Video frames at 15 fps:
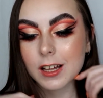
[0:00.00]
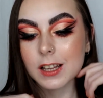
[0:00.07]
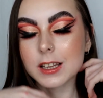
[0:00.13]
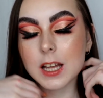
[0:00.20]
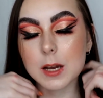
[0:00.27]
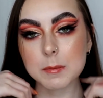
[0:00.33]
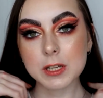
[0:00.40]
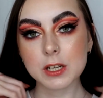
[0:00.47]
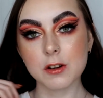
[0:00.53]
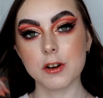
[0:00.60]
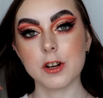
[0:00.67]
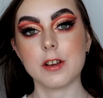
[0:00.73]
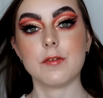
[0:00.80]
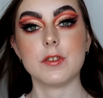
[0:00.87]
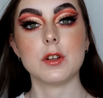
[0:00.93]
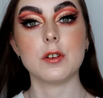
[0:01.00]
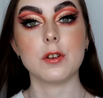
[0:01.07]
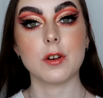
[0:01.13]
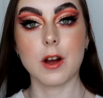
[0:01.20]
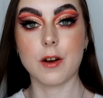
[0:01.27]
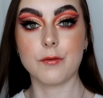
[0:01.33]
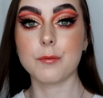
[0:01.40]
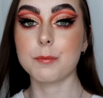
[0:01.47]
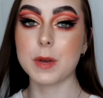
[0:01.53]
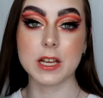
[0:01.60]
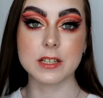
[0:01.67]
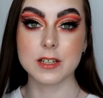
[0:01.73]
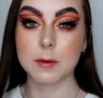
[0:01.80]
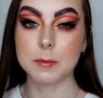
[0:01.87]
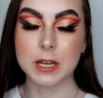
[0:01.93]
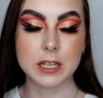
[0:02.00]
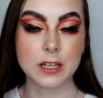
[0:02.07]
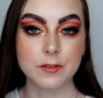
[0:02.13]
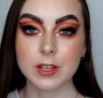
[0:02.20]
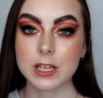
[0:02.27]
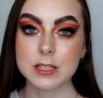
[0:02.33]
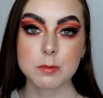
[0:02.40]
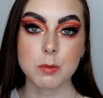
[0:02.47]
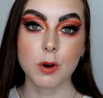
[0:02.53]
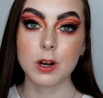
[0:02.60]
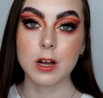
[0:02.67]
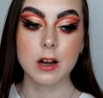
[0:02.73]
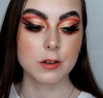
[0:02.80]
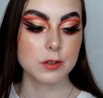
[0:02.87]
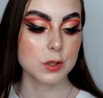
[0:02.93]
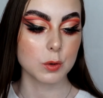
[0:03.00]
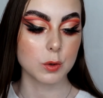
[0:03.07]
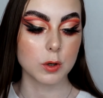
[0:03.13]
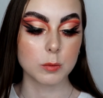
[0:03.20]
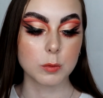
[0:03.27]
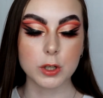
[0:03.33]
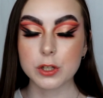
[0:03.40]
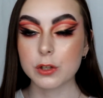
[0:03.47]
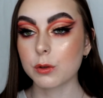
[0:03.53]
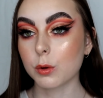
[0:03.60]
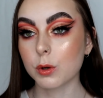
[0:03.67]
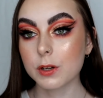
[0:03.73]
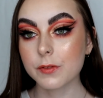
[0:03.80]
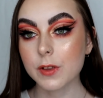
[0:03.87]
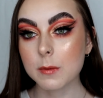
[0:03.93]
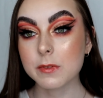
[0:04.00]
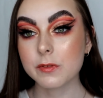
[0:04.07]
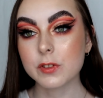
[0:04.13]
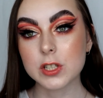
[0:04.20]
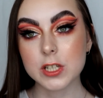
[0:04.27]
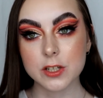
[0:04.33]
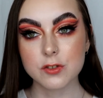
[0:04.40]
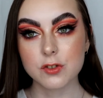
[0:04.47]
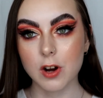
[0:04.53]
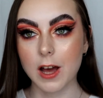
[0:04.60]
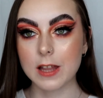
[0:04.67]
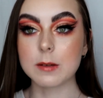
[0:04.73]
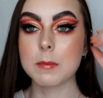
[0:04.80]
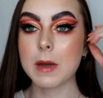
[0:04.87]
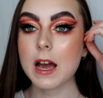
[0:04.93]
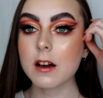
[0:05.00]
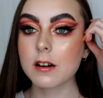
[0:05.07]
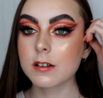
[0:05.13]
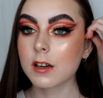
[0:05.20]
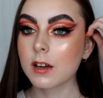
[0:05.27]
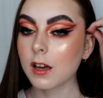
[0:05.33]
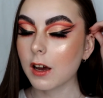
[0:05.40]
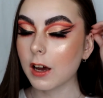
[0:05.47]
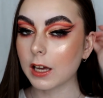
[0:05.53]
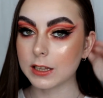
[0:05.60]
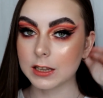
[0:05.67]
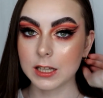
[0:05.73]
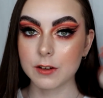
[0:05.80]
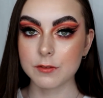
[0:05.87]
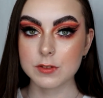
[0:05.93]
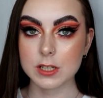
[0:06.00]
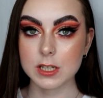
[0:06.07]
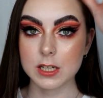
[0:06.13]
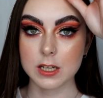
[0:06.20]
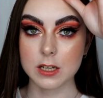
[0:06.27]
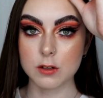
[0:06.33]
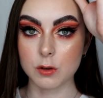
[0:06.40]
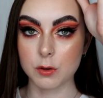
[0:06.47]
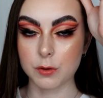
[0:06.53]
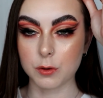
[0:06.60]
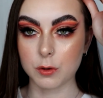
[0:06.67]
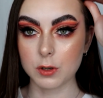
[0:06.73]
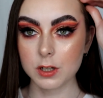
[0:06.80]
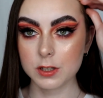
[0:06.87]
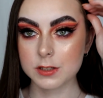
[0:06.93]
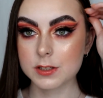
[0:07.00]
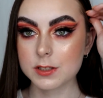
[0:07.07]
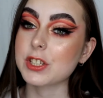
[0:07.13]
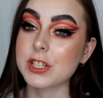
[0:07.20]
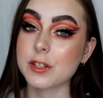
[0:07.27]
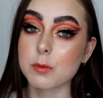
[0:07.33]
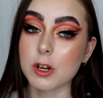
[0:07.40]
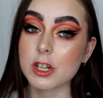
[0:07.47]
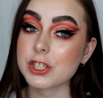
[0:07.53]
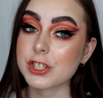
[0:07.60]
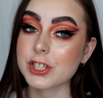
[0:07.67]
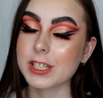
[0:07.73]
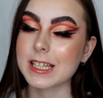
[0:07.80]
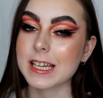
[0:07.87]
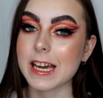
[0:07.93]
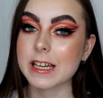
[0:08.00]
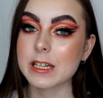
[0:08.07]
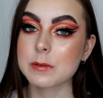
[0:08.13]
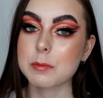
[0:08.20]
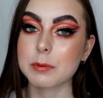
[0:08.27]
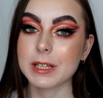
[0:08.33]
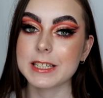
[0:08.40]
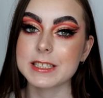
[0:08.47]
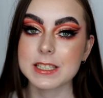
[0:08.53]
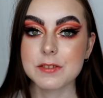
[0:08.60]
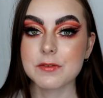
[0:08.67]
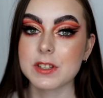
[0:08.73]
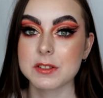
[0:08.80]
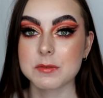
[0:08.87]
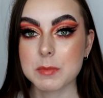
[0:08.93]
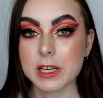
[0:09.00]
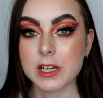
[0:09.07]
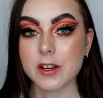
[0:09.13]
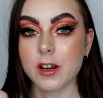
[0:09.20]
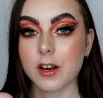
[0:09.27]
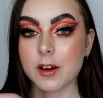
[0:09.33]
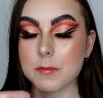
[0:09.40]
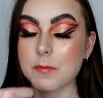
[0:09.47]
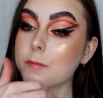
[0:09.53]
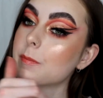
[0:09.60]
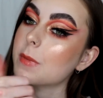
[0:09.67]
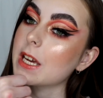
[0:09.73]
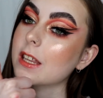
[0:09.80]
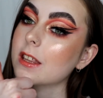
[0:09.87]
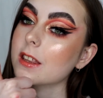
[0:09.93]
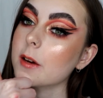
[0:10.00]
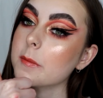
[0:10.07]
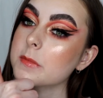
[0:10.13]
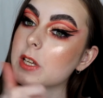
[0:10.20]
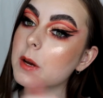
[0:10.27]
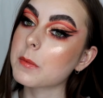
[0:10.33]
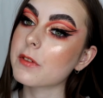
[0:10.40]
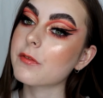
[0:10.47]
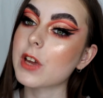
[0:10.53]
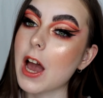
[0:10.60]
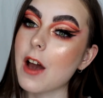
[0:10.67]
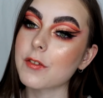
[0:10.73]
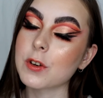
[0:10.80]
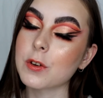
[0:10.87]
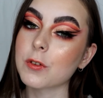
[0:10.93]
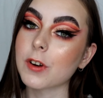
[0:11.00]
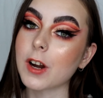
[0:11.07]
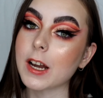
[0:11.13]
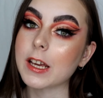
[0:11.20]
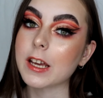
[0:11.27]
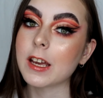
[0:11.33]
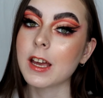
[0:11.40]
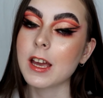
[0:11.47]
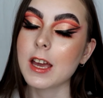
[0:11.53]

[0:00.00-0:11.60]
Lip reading: Let me know if you have picked up any of these products or what you thought of them if you did try them out. I'd love to hear your thoughts. If you did watch to the end, please give this video a big thumbs up if you haven't already,